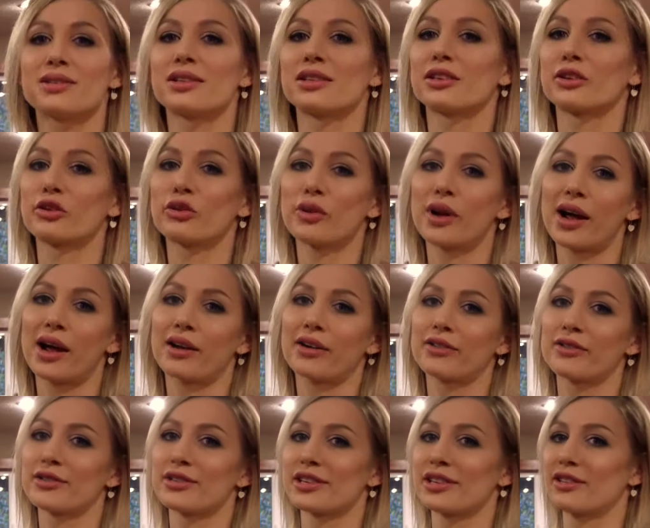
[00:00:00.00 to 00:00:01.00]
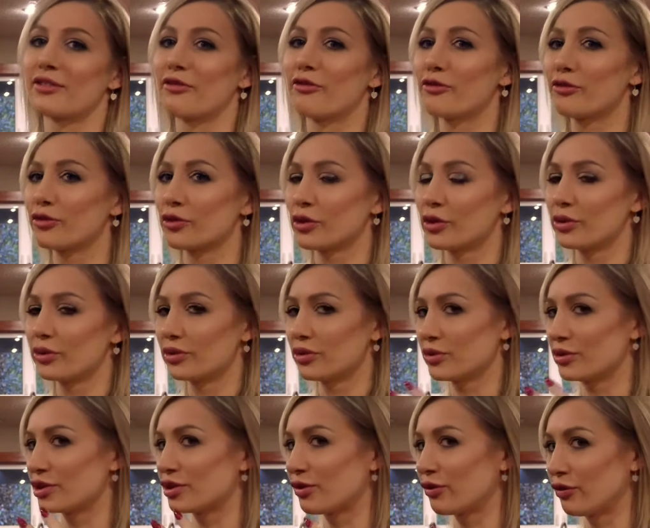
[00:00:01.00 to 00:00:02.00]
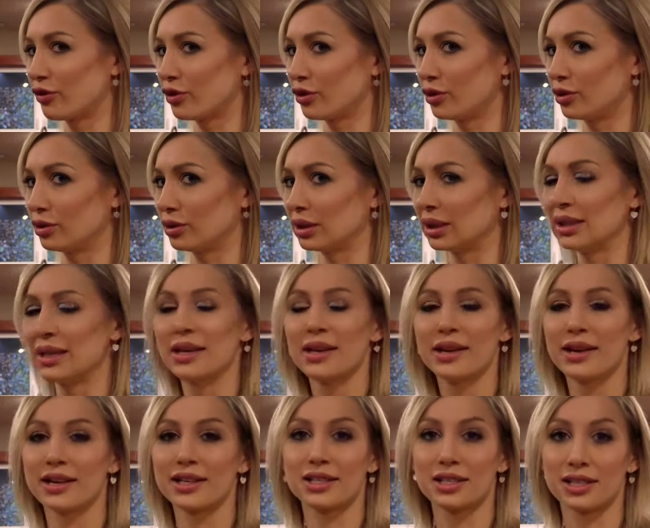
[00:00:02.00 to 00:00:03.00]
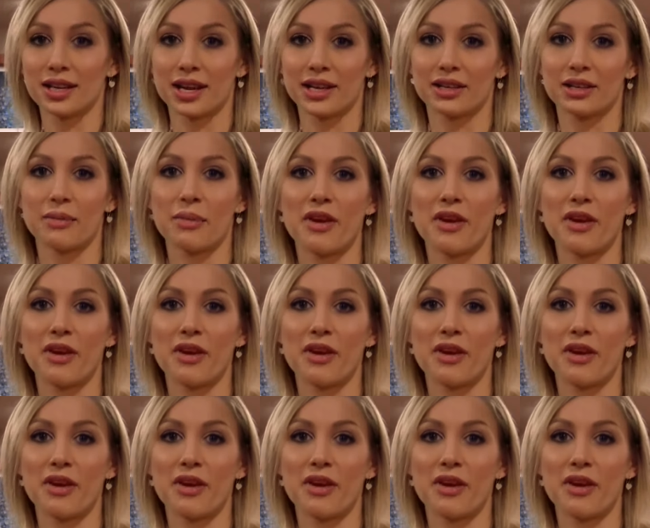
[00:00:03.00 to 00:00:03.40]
and the crackers and the fruit to its full extent.